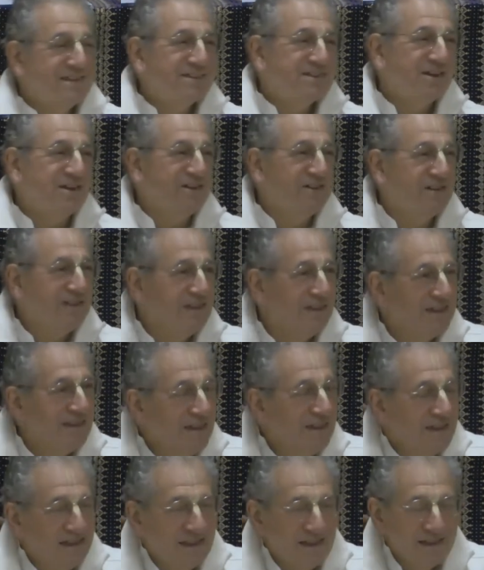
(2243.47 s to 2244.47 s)
so,
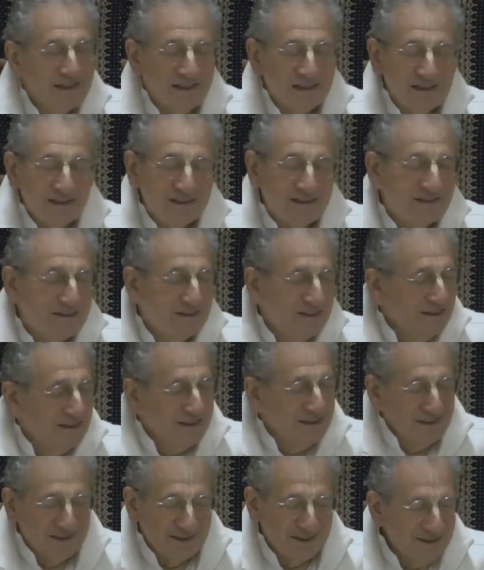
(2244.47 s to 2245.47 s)
uh,
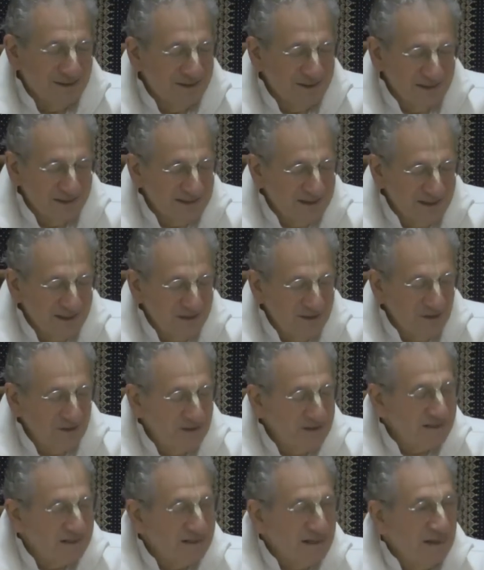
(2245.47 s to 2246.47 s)
you
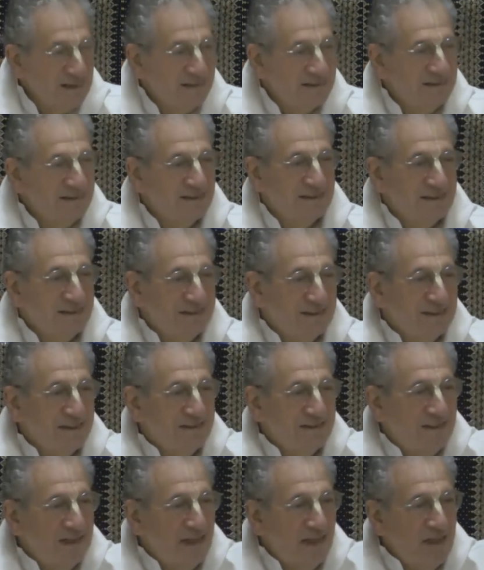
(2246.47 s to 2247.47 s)
understand,
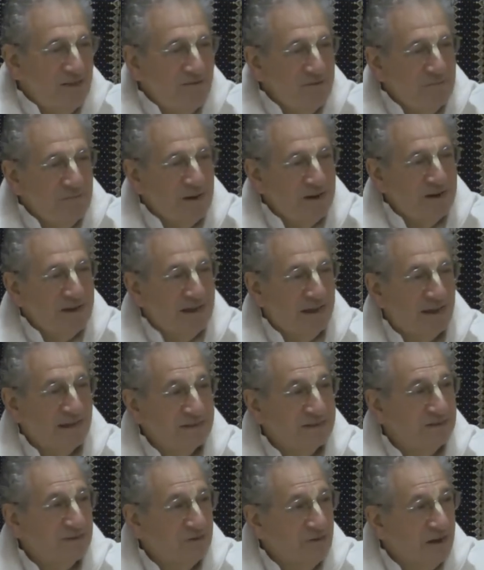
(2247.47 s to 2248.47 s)
everybody mm.
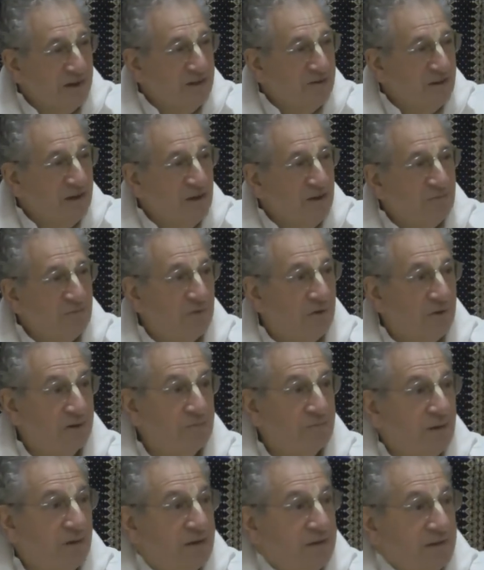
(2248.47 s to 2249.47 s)
has a great
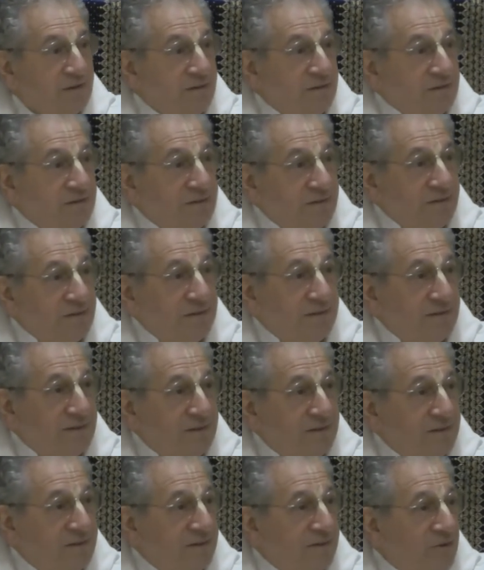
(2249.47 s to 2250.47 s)
grandfather, but you,
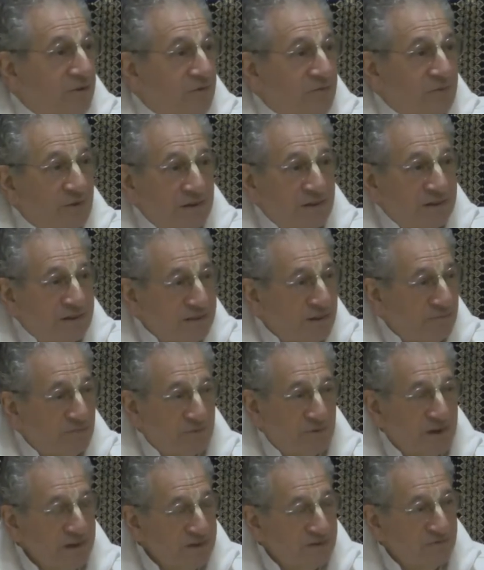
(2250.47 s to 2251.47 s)
you don't feel any
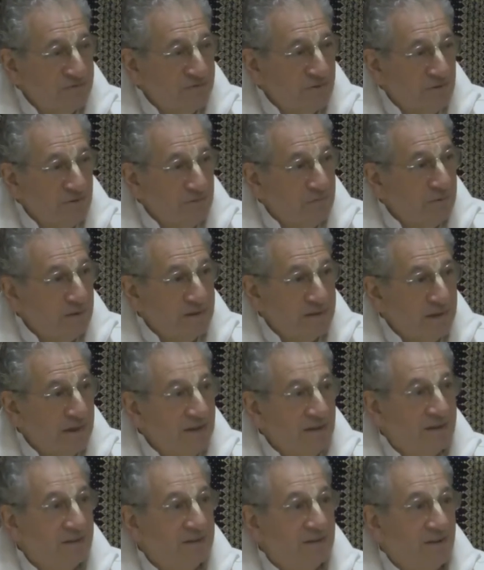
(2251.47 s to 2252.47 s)
separation from him, but
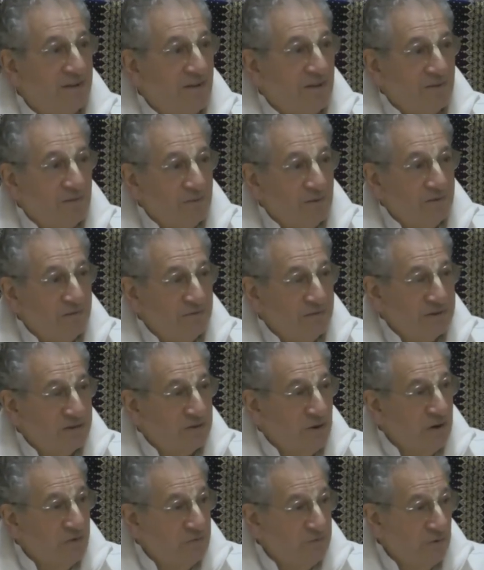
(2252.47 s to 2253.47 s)
now, which you
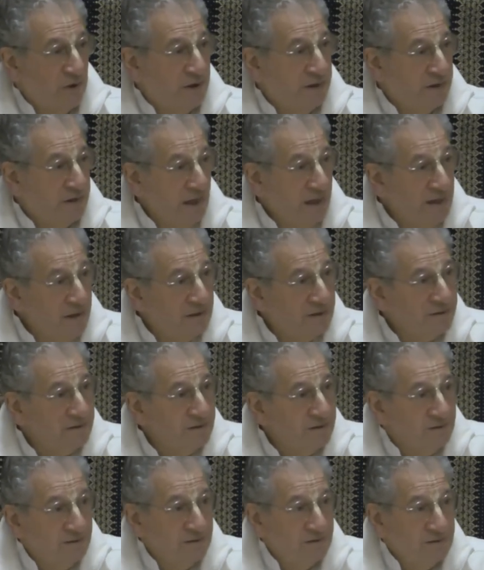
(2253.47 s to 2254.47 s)
start finding out,
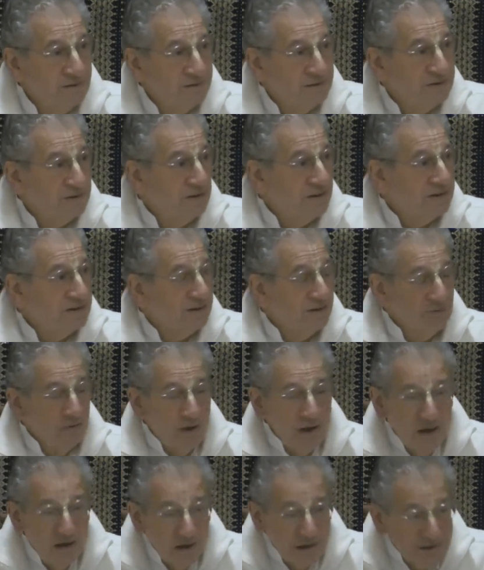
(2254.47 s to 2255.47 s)
you start saying,
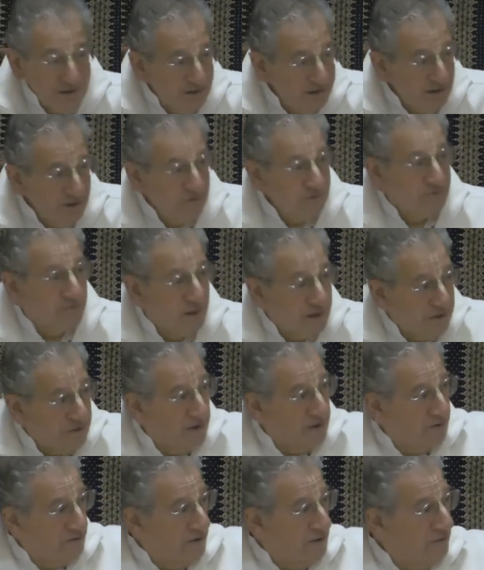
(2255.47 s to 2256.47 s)
wow, that was my
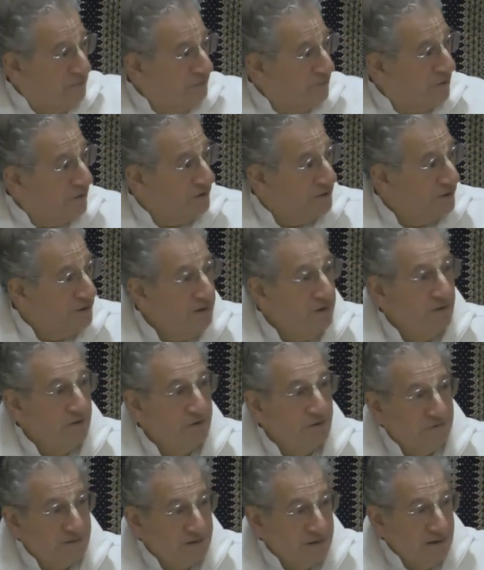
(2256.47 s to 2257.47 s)
great grandfather. You know,
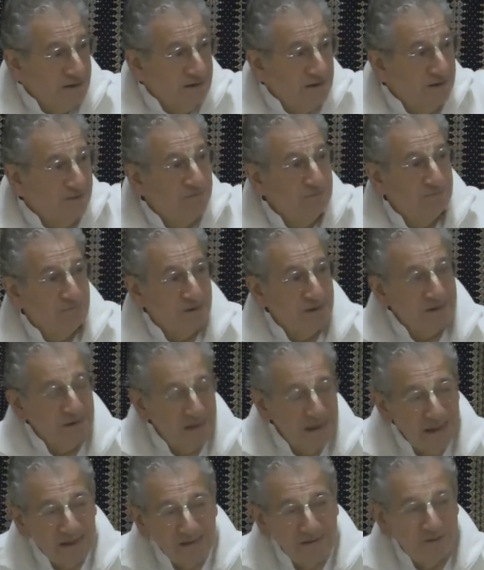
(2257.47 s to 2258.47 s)
mm-hmm. he was a big
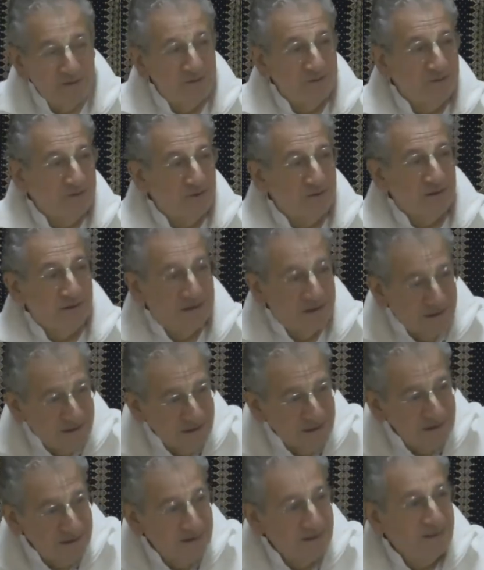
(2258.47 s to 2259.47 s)
landholder and he
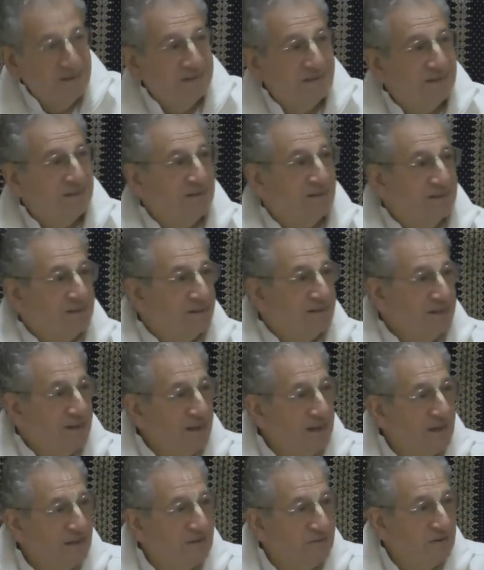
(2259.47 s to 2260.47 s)
did this and he did
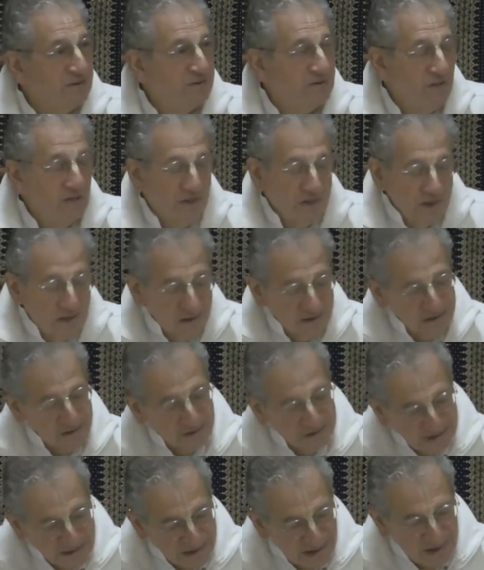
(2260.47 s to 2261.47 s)
that, right? So,
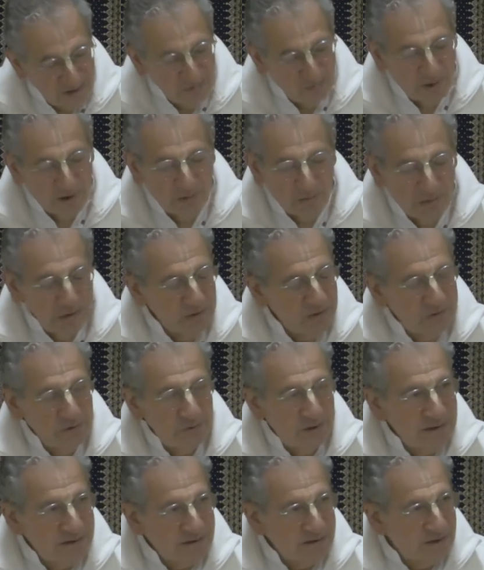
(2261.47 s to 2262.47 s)
in the same way, we don't
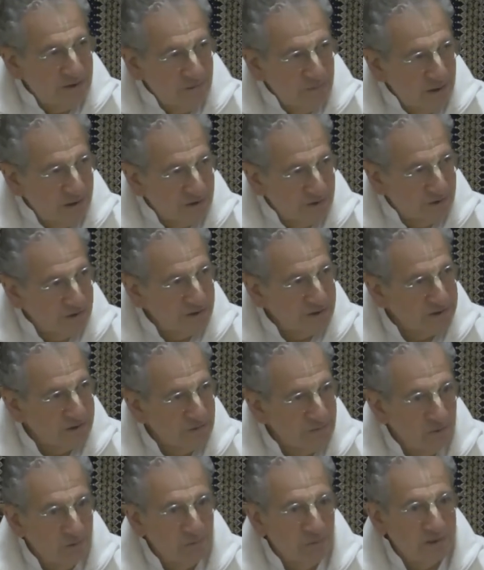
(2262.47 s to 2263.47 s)
know anything about
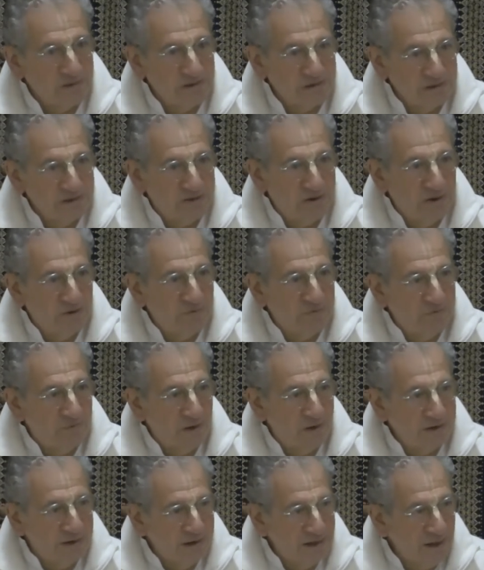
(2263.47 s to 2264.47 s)
Krishna, but once you start
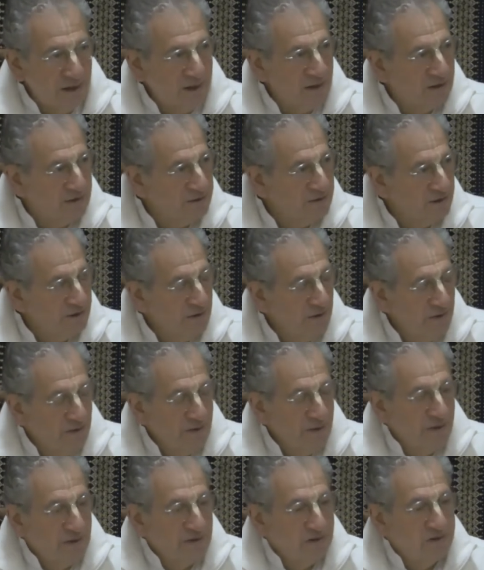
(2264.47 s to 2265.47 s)
finding out,
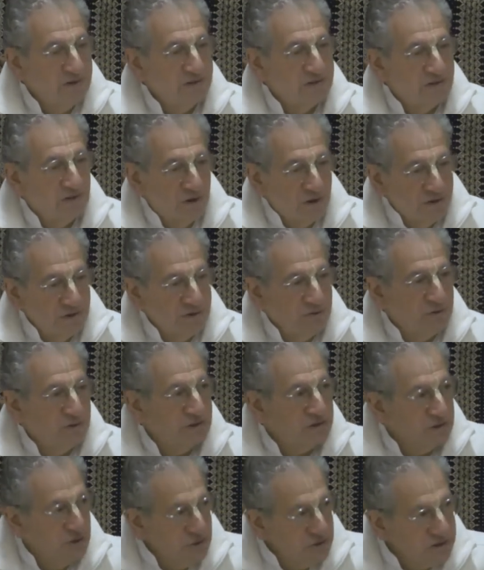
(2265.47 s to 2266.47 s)
you start to
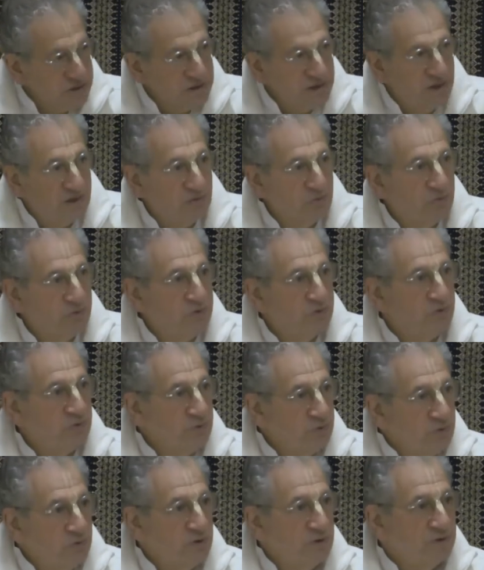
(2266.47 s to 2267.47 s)
associate with the
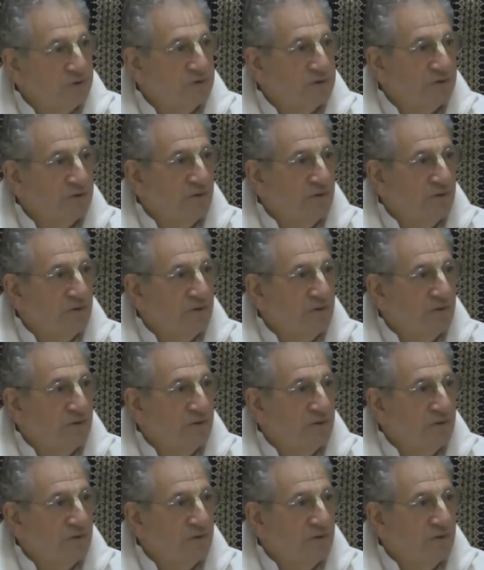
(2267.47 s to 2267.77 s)
Lord